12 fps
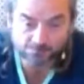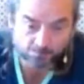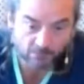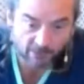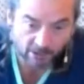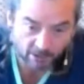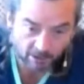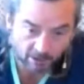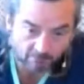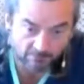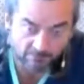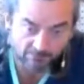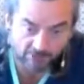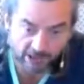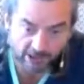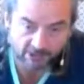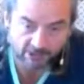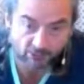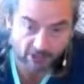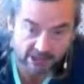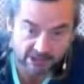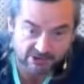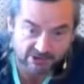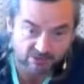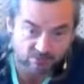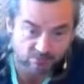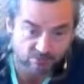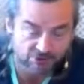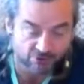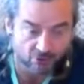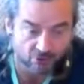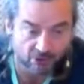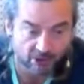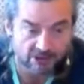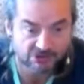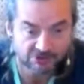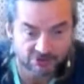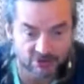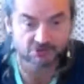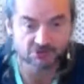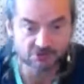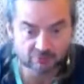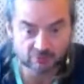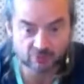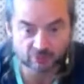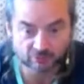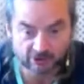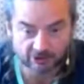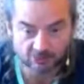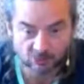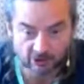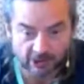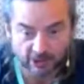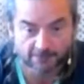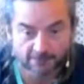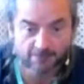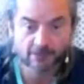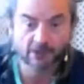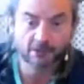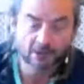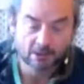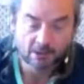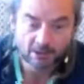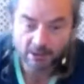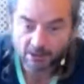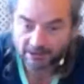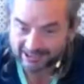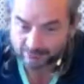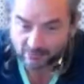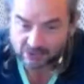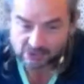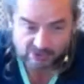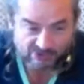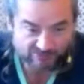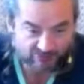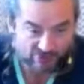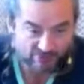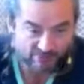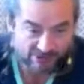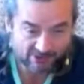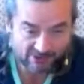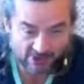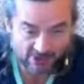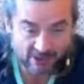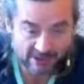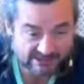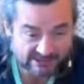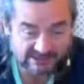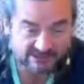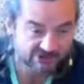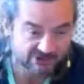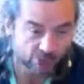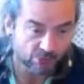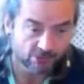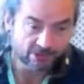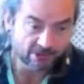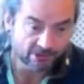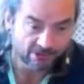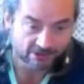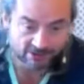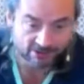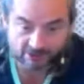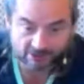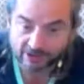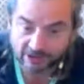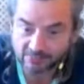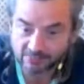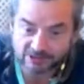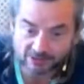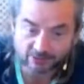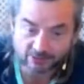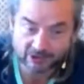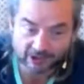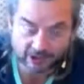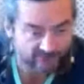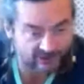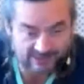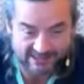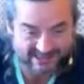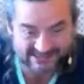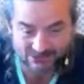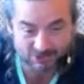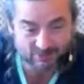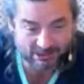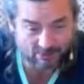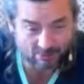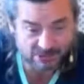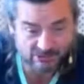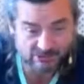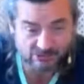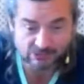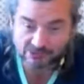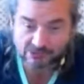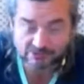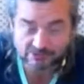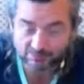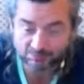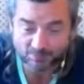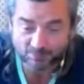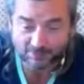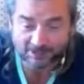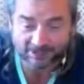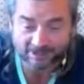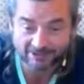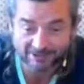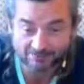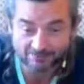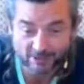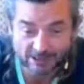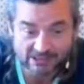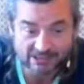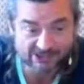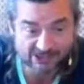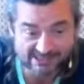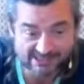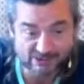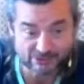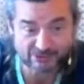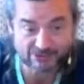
um, then you get stronger structural support when you're walking. Leg muscles, if you're talking about the thighs, it's because the the hips are not working enough. It, it's not about muscles, and uh, it, it just isn't.